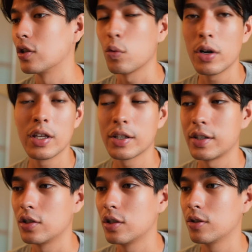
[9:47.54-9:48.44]
And so one of the
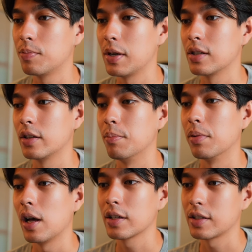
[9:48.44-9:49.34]
extensions basically
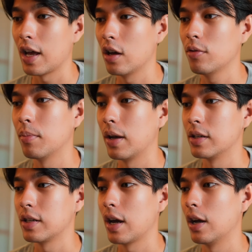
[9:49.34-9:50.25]
blocks out my
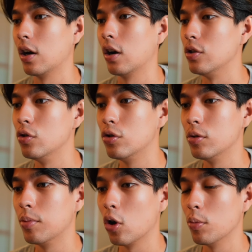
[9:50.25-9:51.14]
entire
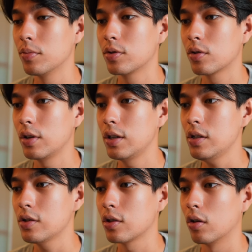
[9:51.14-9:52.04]
YouTube home
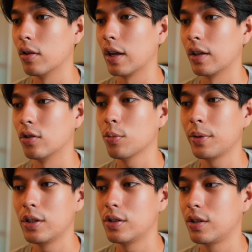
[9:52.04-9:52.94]
screen. So like
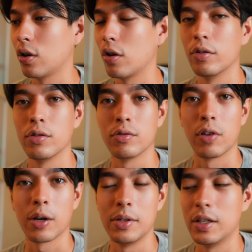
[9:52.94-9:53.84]
normally you see all those
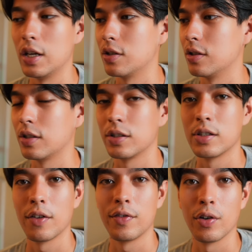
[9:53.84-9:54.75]
recommendations and
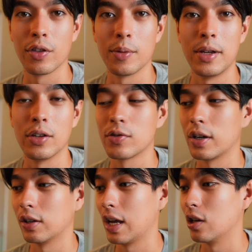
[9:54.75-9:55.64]
stuff, you know, thumbnails
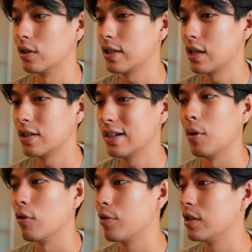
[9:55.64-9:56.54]
trying to get your attention.
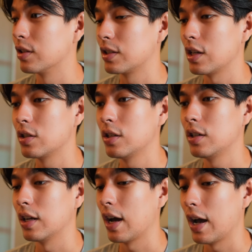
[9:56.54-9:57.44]
But with this extension,
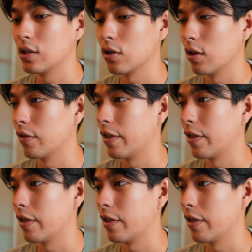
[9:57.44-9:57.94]
it hides all of